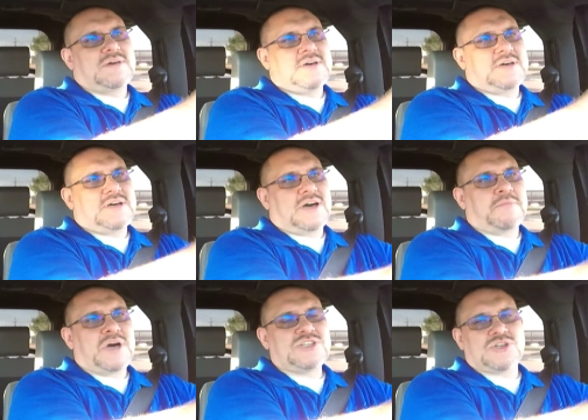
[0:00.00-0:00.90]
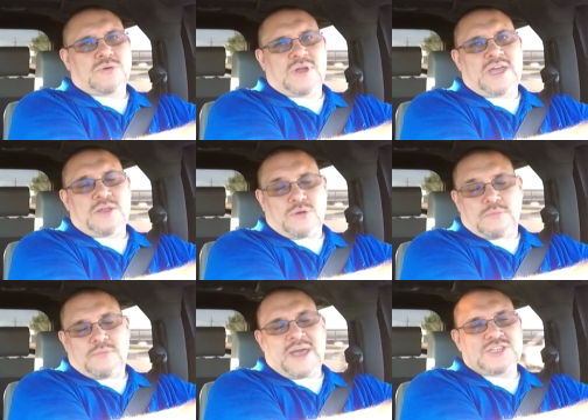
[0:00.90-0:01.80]
a mud terrain or
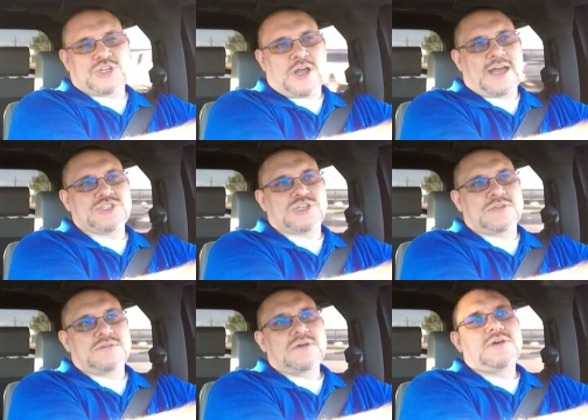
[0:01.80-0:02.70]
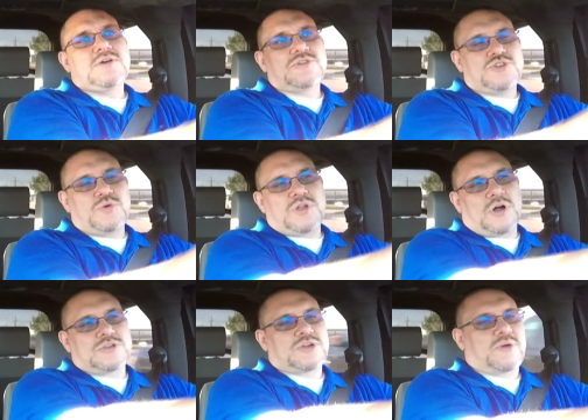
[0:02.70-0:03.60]
max traction to an
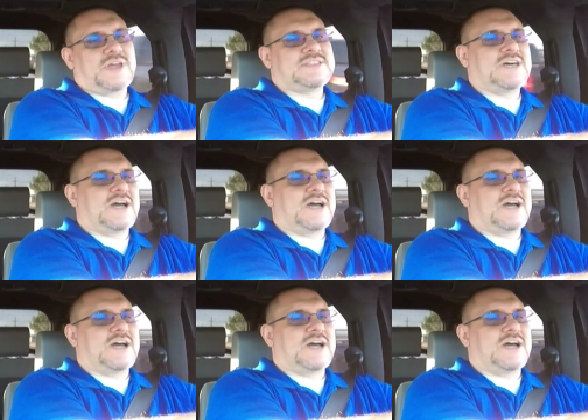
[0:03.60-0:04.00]
all-terrain tire.